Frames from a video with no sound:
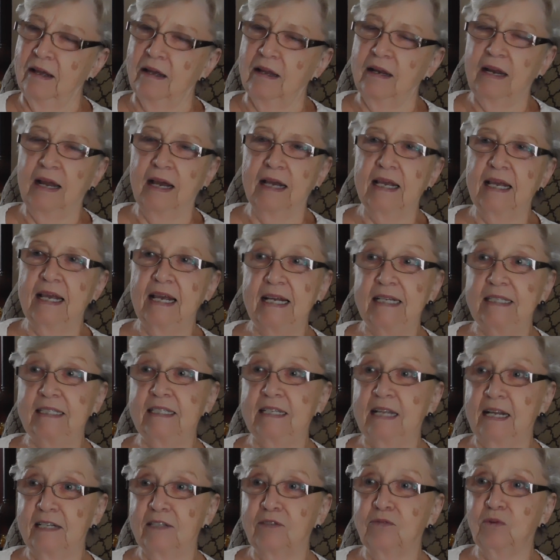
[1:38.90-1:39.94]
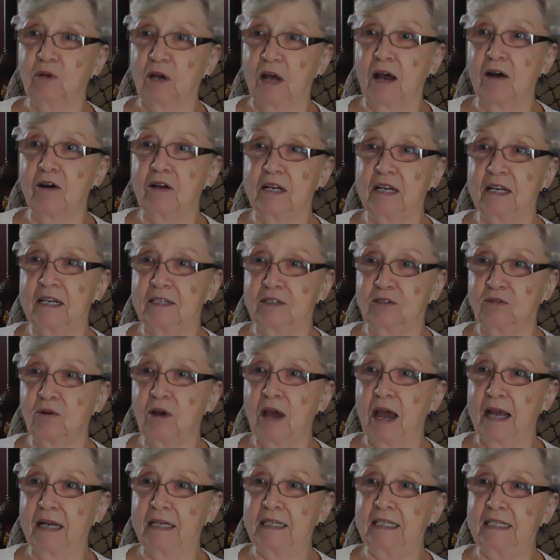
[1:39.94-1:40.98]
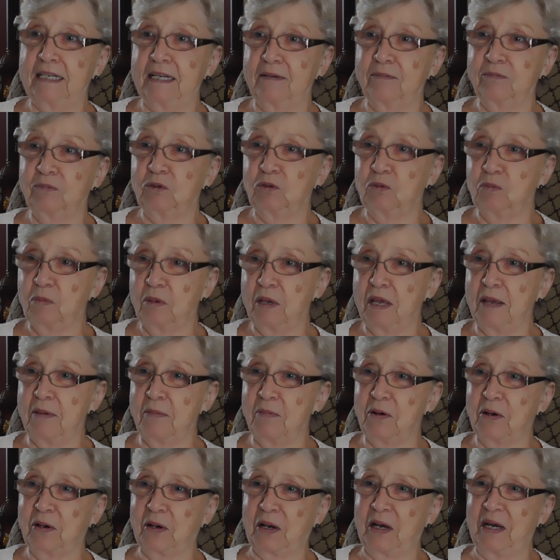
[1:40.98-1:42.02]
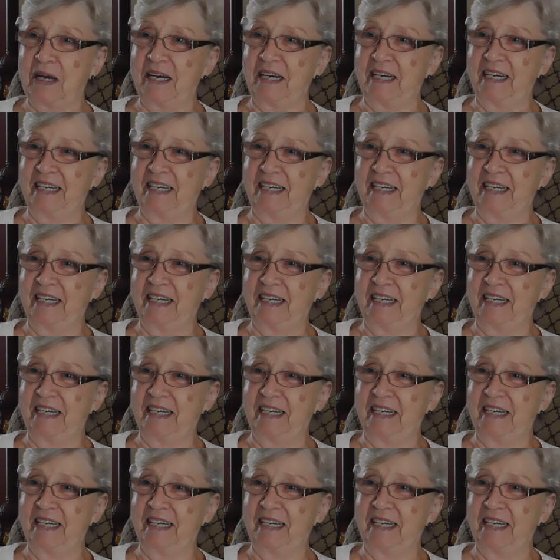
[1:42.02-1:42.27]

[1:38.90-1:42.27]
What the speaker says: And I guess that's what attracted him to me, because